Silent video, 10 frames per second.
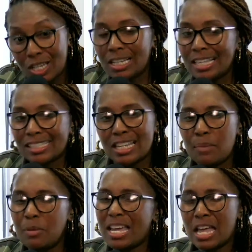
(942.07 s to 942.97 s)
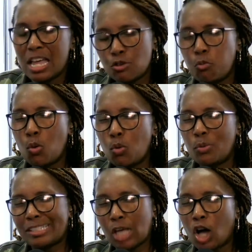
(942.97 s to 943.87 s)
And listen, when
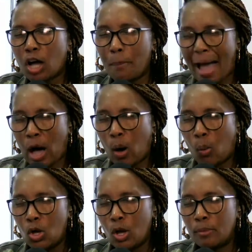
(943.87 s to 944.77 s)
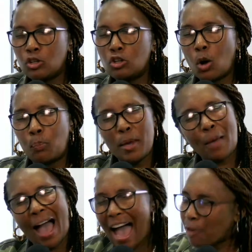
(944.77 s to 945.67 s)
we talk about, you know, people,
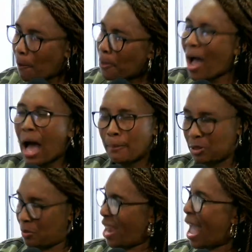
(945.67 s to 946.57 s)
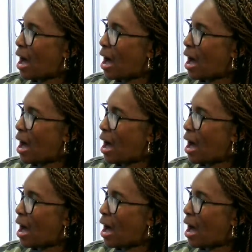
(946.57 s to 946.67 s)
I have a problem now.